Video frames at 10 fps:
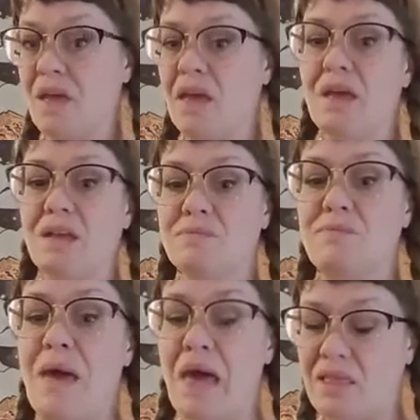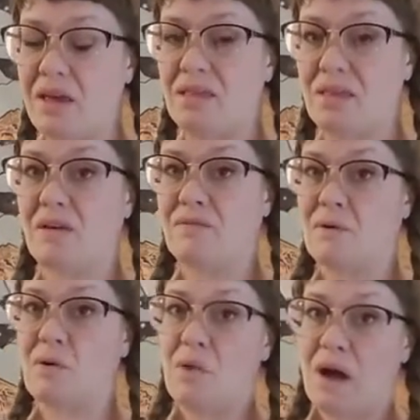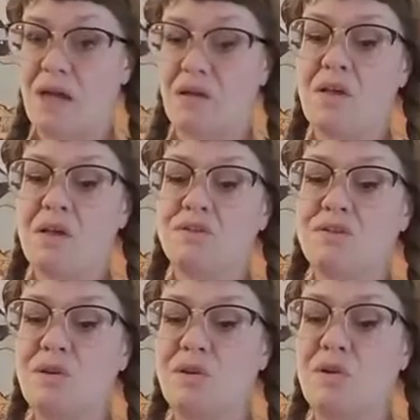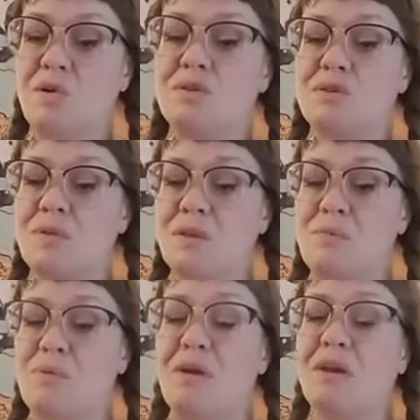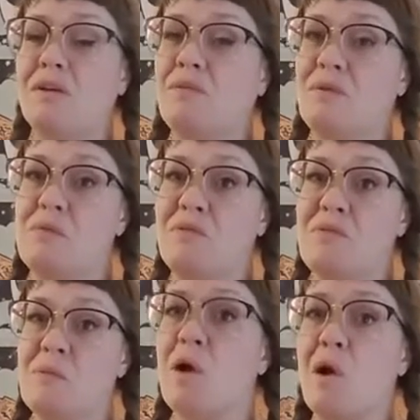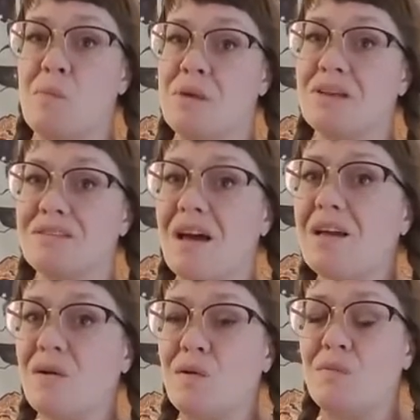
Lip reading: It's been like that for a while. So you're ultimately breaking free from a karmic cycle.